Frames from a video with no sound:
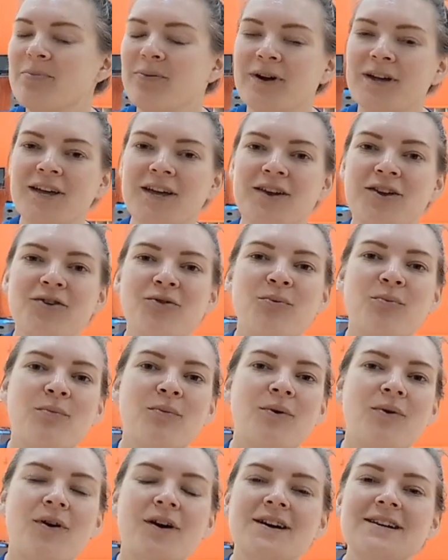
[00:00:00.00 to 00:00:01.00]
bringing you
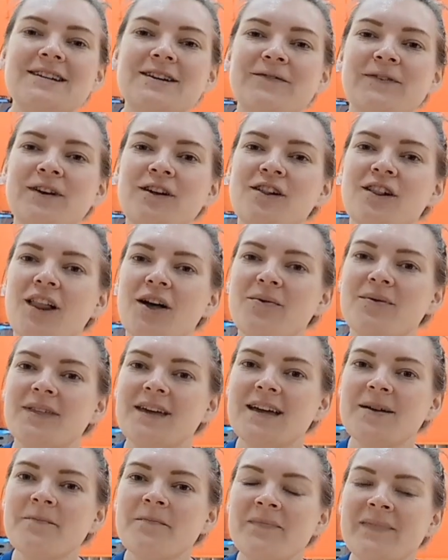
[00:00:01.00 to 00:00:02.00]
more different
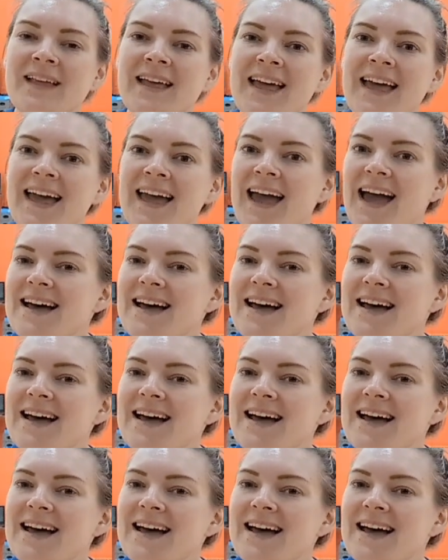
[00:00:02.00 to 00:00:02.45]
clothing